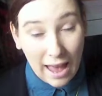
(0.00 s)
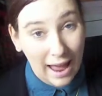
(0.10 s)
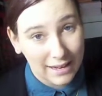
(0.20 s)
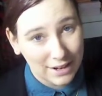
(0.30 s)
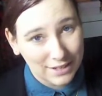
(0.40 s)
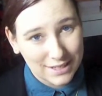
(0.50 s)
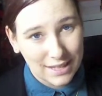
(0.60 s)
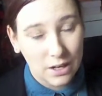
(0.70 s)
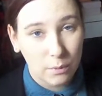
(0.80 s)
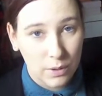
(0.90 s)
and now to
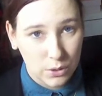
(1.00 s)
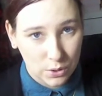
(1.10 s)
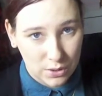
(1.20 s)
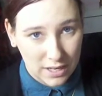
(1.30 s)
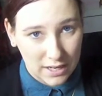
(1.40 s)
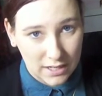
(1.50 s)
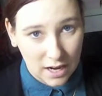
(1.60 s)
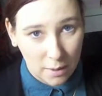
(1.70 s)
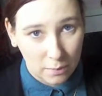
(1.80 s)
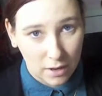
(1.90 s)
set it we do need
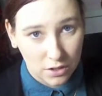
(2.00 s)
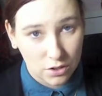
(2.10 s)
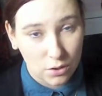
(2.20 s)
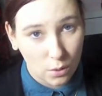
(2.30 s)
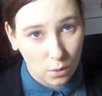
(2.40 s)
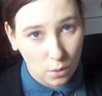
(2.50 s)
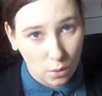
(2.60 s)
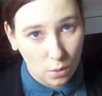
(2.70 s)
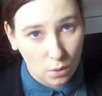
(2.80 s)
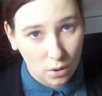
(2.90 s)
a brush
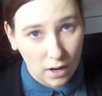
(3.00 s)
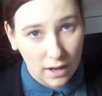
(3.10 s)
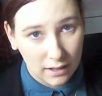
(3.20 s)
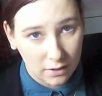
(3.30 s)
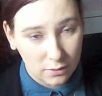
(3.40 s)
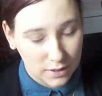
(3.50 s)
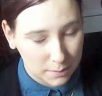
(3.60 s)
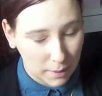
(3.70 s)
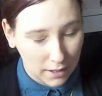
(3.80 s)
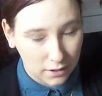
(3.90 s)
or a little
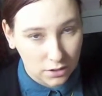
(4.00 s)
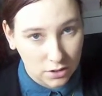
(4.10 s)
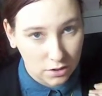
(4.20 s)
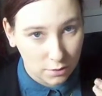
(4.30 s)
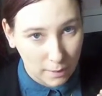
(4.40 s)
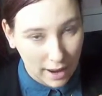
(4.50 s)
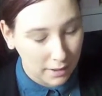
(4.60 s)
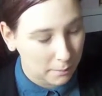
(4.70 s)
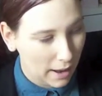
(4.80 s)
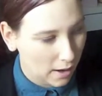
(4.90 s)
sponge to pat
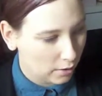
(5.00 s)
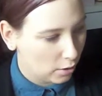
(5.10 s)
powder